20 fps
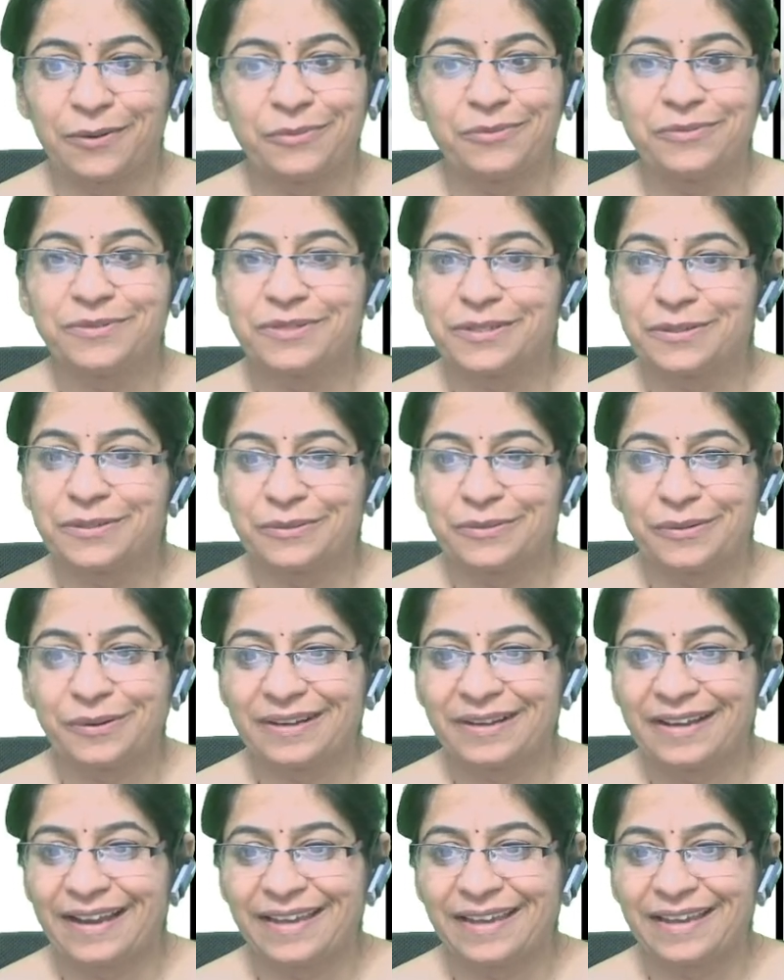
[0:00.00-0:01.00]
did not
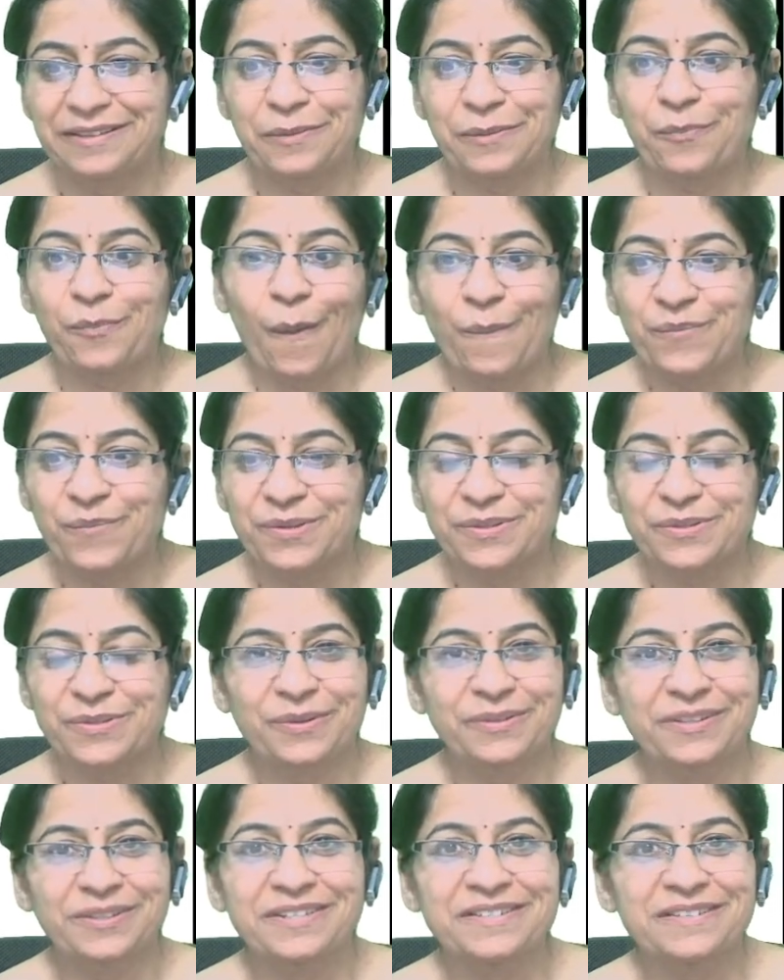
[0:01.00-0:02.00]
like the pompous
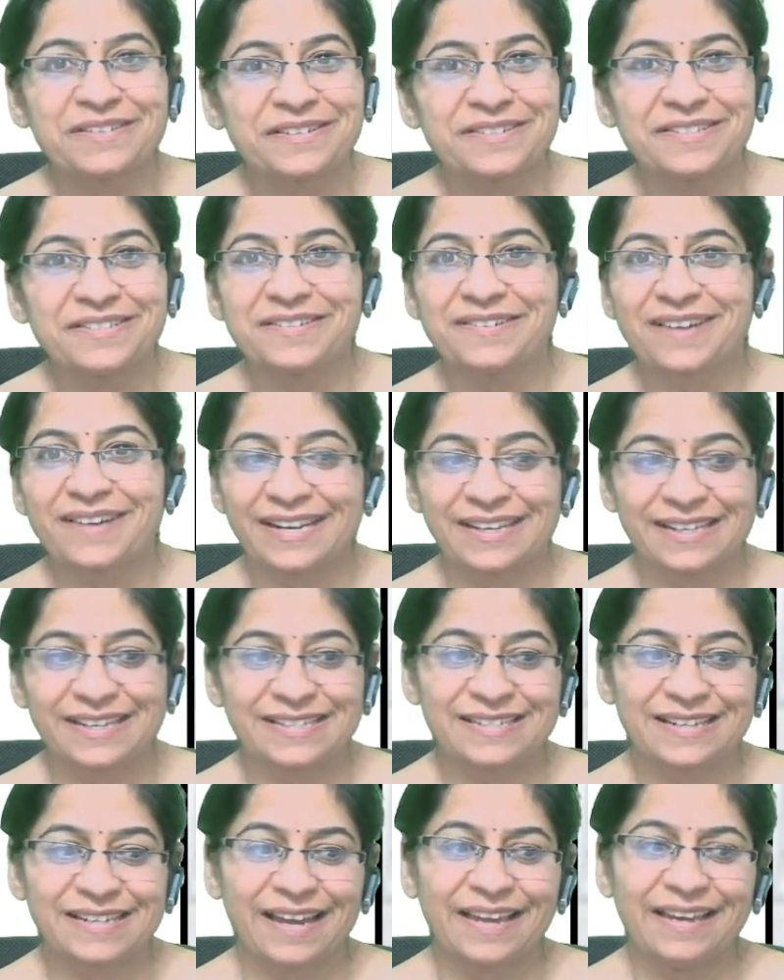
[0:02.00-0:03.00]
or the turgid writing
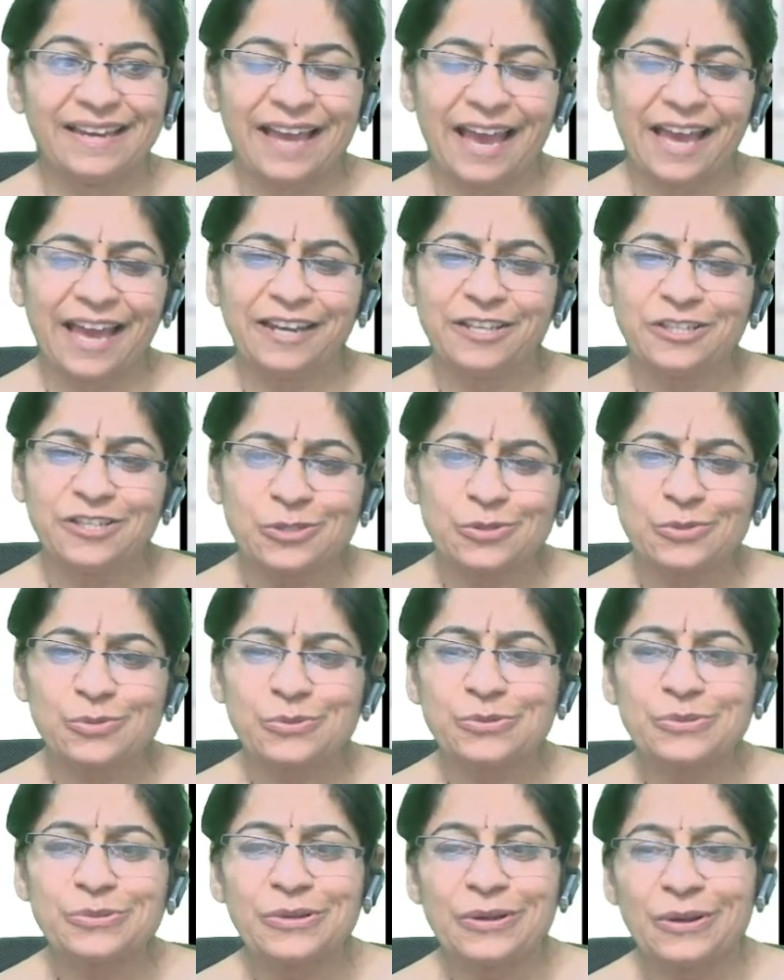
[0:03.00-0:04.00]
style, and he
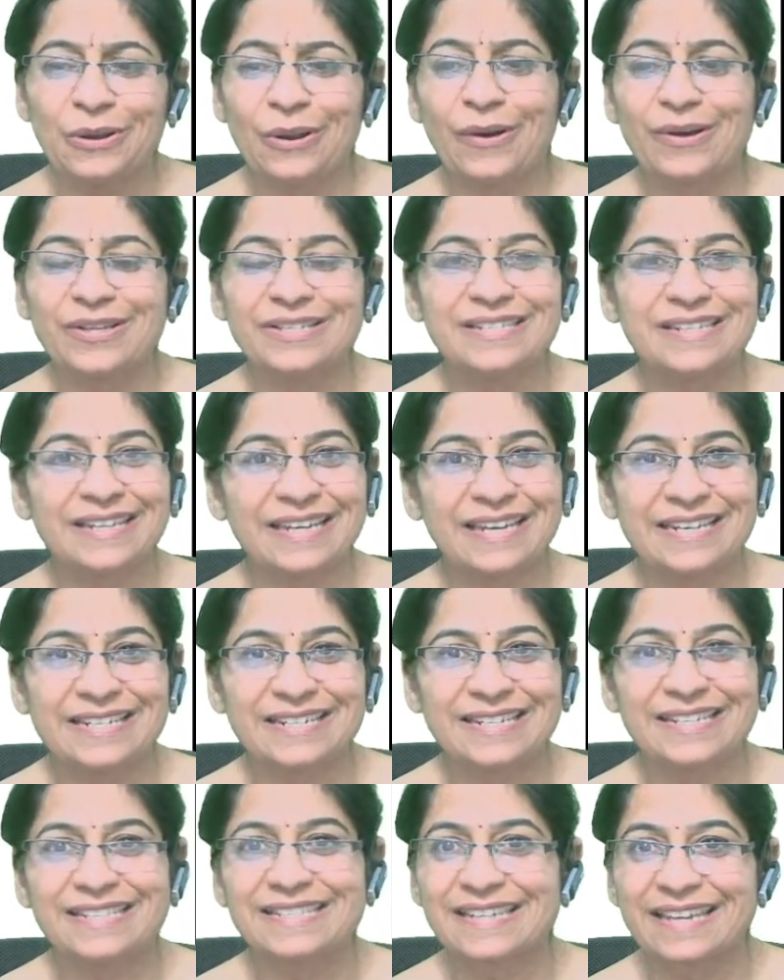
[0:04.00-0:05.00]
soon lost
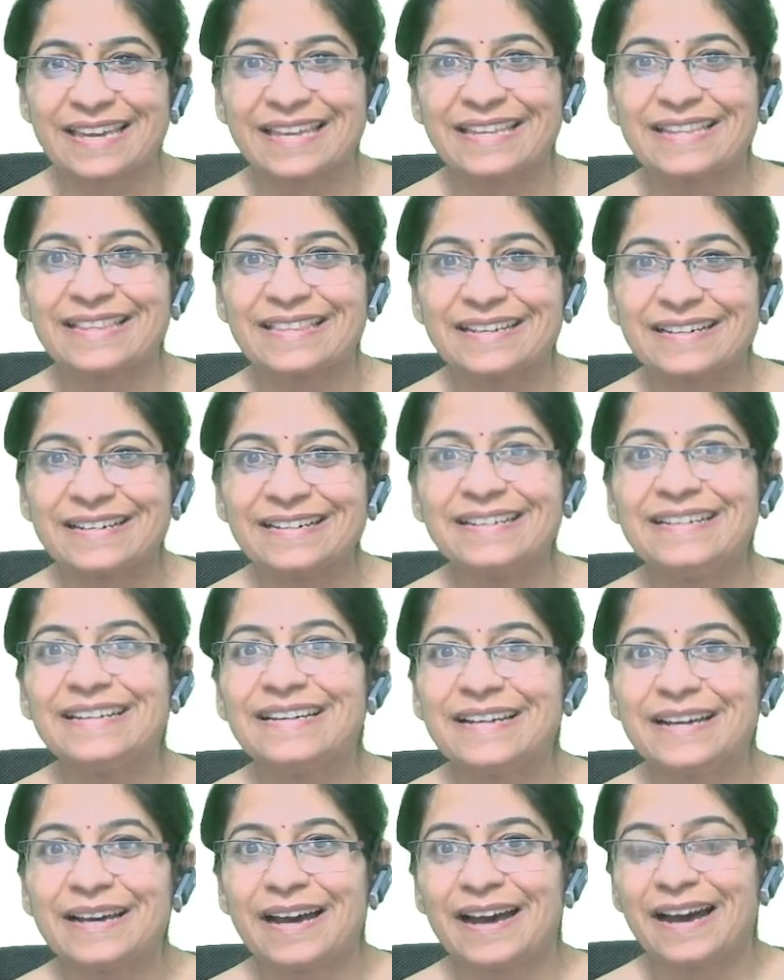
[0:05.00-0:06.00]
interest in the
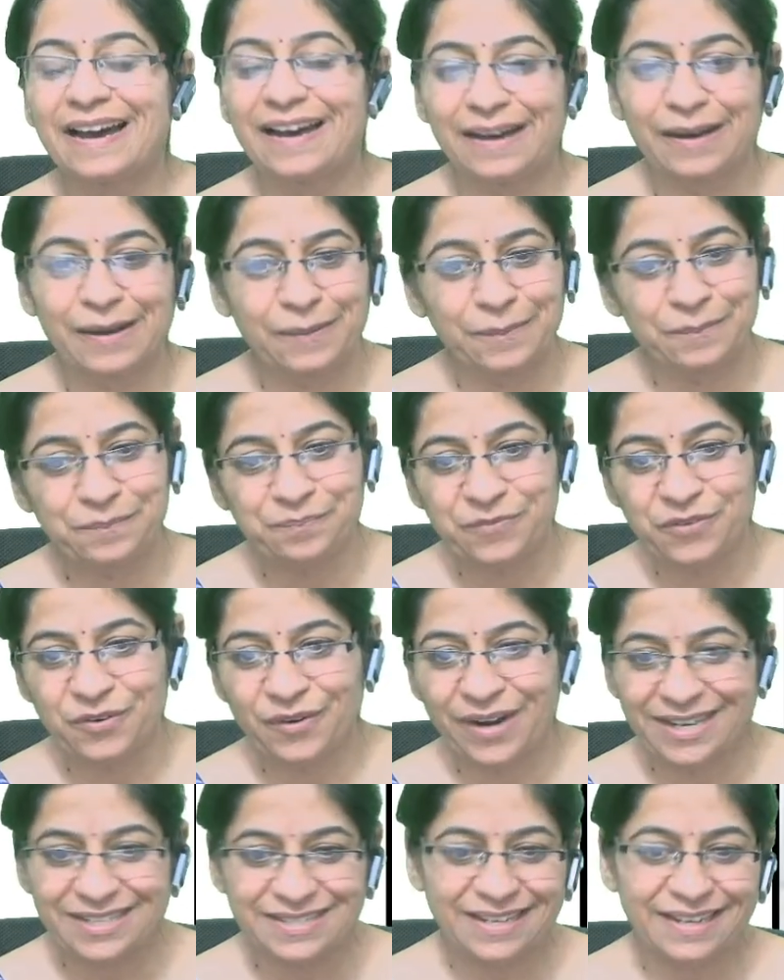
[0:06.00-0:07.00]

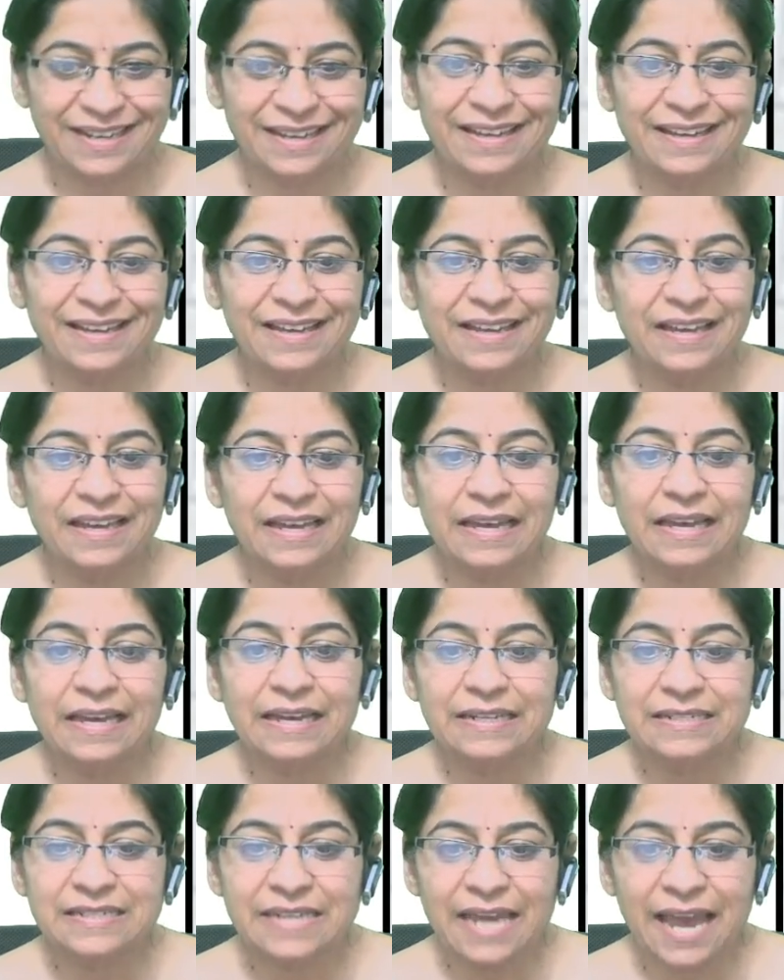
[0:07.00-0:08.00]
writing.
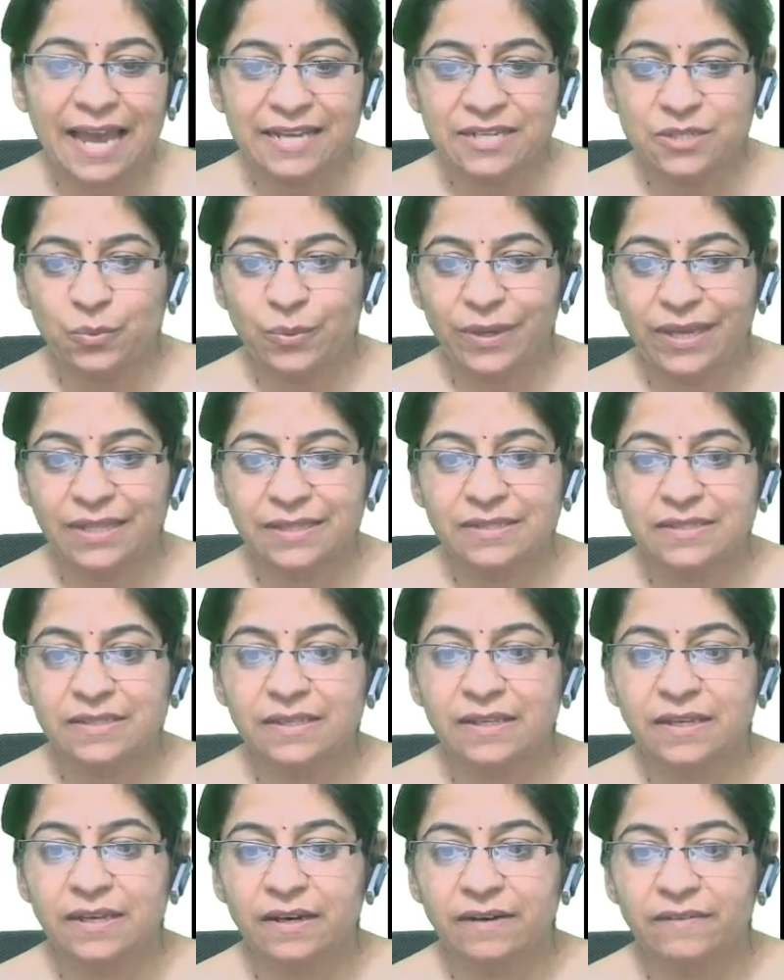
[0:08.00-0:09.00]
Dash veins
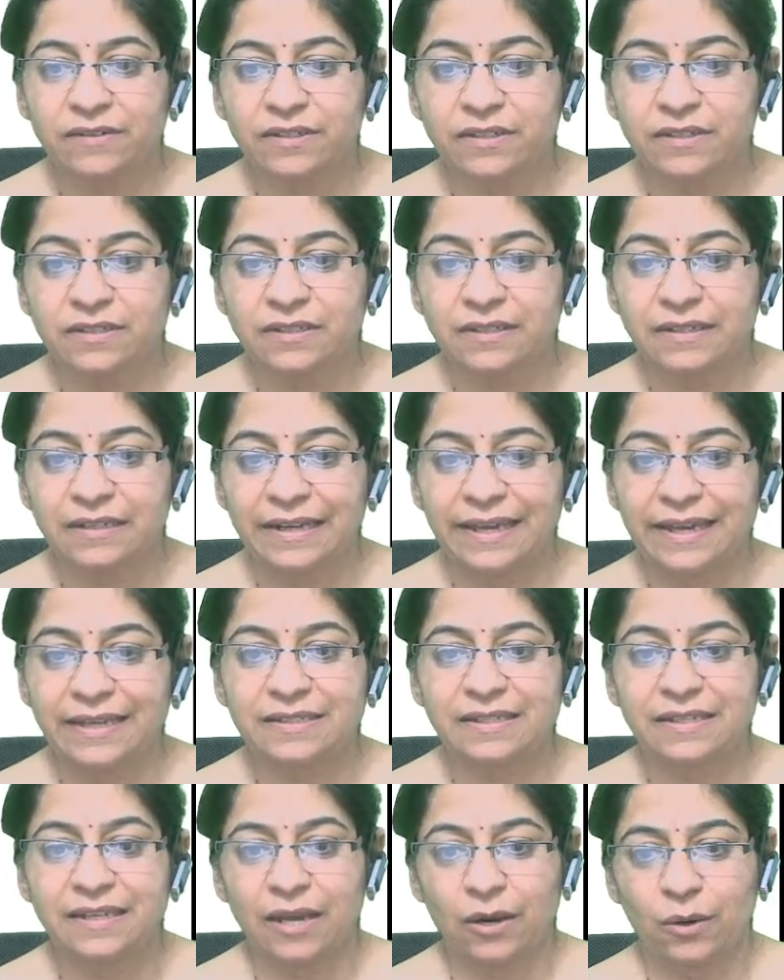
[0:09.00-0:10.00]
covered her legs.
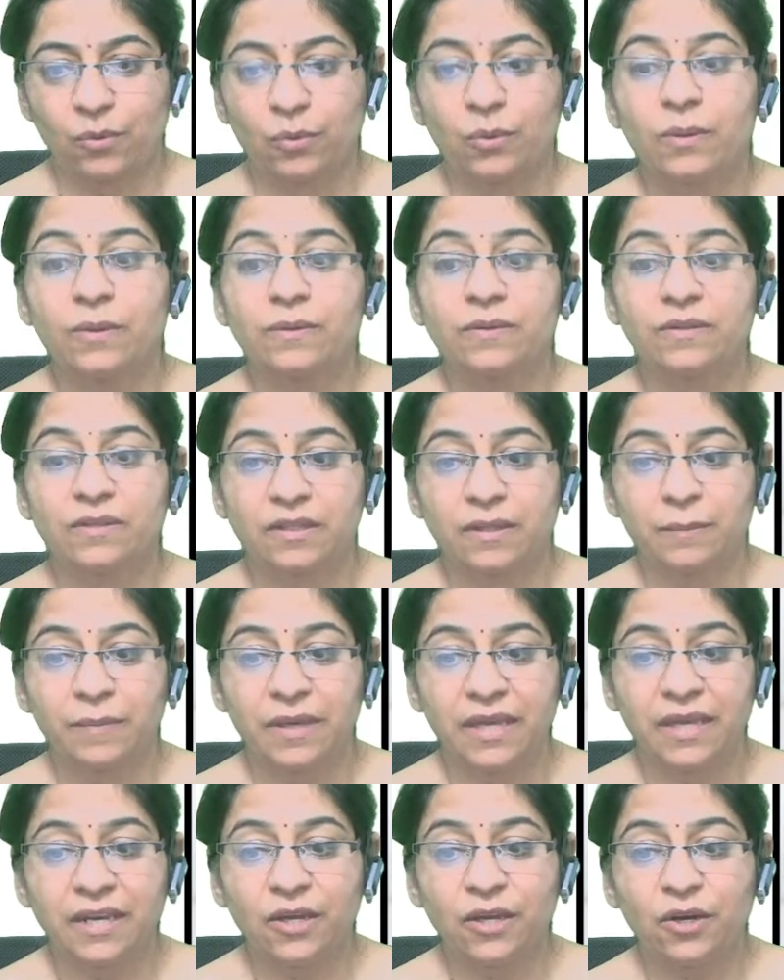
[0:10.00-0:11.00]
Now, the
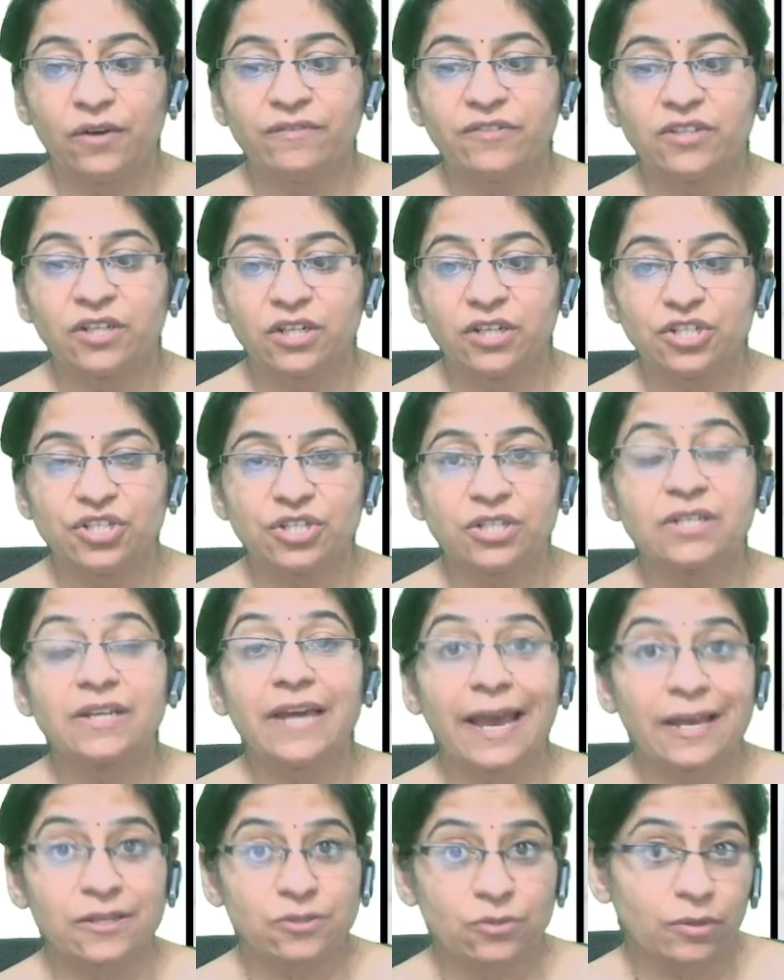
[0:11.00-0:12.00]
meaning of turgid,
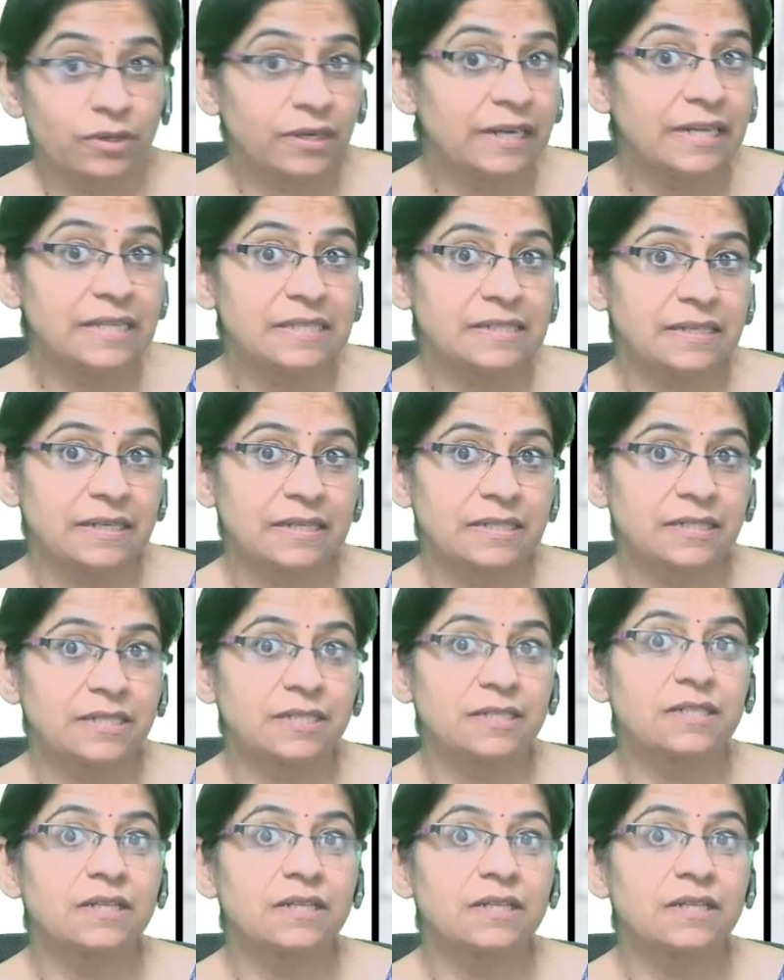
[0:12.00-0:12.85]
as already stated,